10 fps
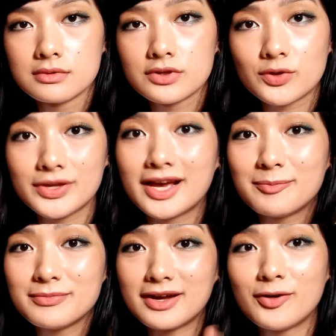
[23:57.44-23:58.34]
So yeah,
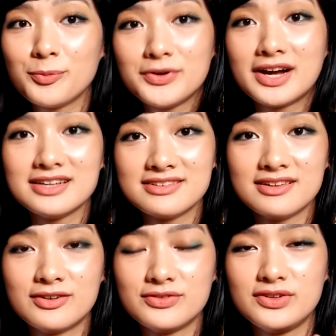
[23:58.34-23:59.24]
I hope you guys
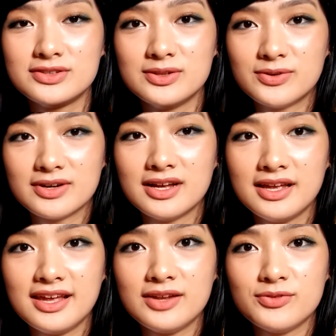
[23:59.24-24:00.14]
love this look,
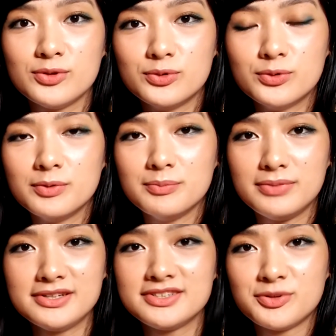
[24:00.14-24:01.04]
and if you do,
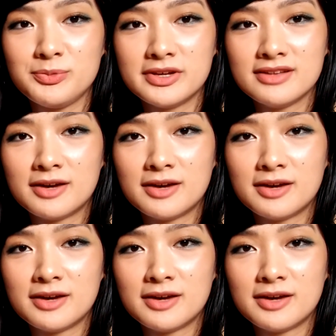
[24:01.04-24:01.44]
please give me a